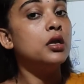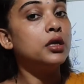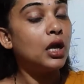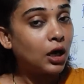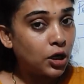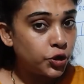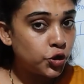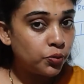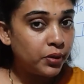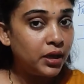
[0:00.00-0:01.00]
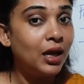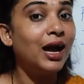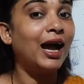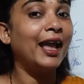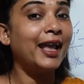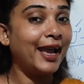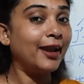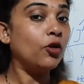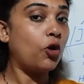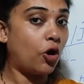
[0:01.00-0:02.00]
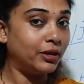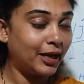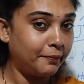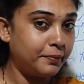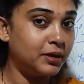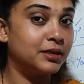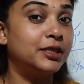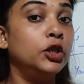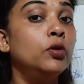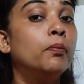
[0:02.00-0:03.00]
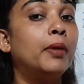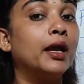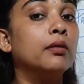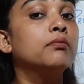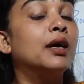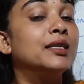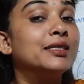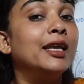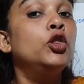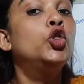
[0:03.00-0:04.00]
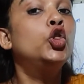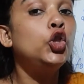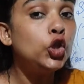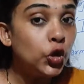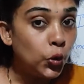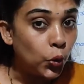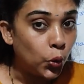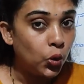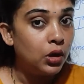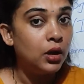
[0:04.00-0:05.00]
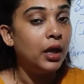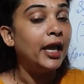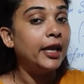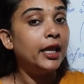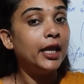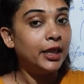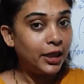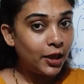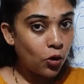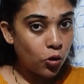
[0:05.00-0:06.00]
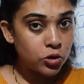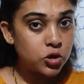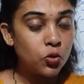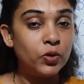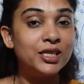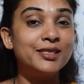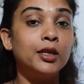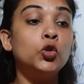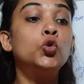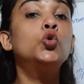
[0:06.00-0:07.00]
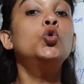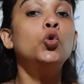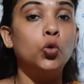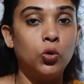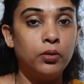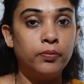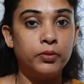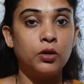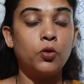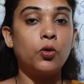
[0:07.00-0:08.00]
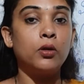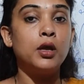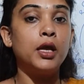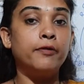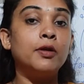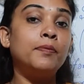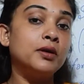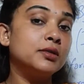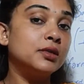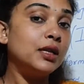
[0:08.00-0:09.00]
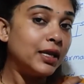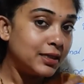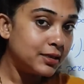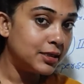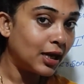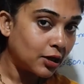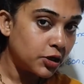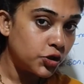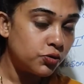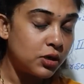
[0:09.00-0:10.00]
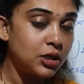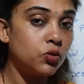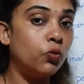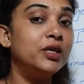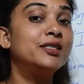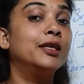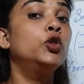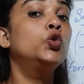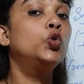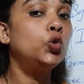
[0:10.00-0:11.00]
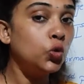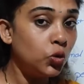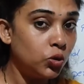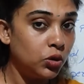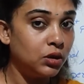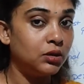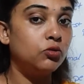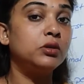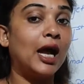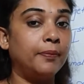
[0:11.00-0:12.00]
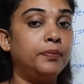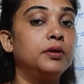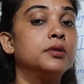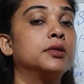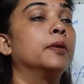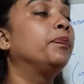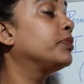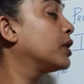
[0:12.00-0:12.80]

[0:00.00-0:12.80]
younger to me, I can call that person by saying tu. In Hindi also we say tu. If the person is younger to us, we say tu to that person.